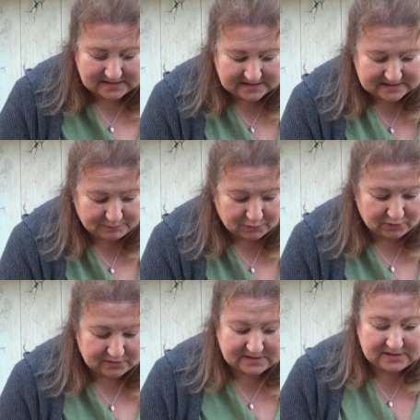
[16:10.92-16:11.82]
this
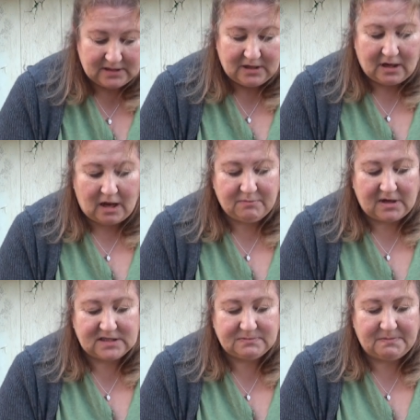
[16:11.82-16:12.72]
pot, I'm
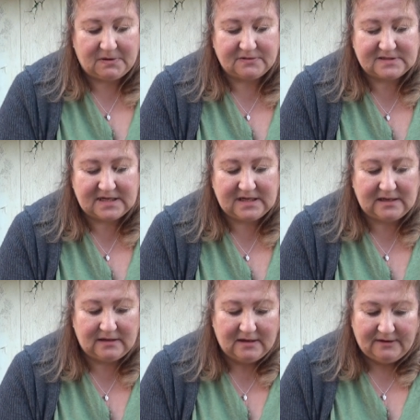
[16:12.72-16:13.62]
going to be planting
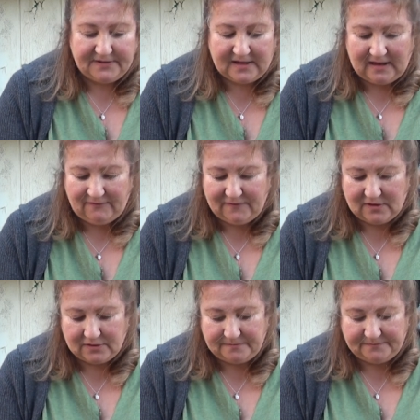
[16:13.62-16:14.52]
the
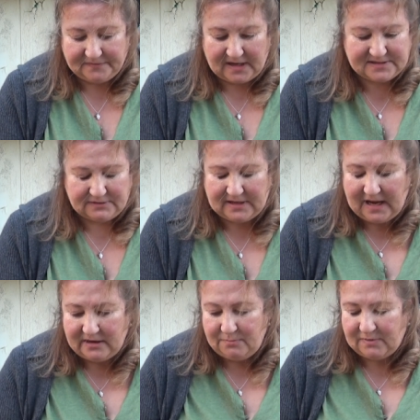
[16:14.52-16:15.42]
Ipheion. I don't know
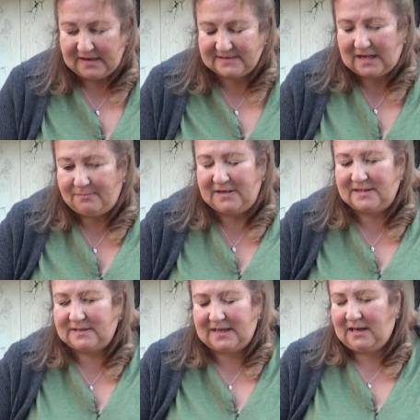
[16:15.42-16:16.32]
how you pronounce that, but
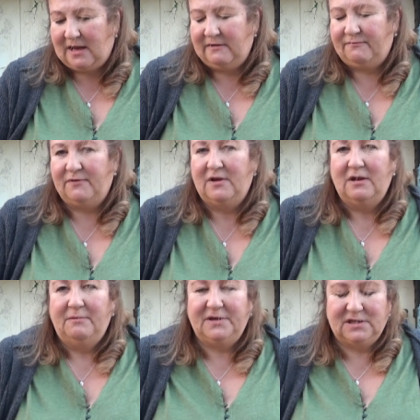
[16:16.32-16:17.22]
it, they're kind of
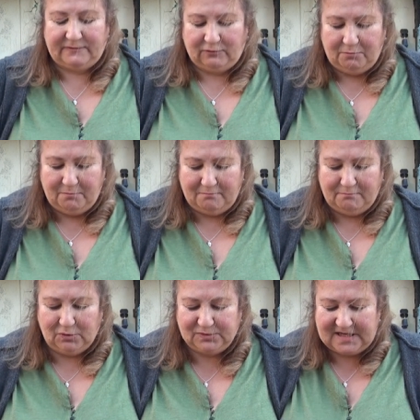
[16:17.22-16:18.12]
beautiful
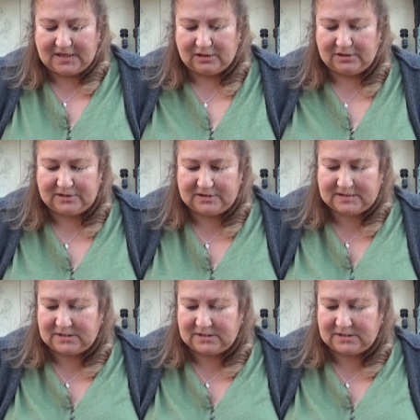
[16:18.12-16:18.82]
multicoloured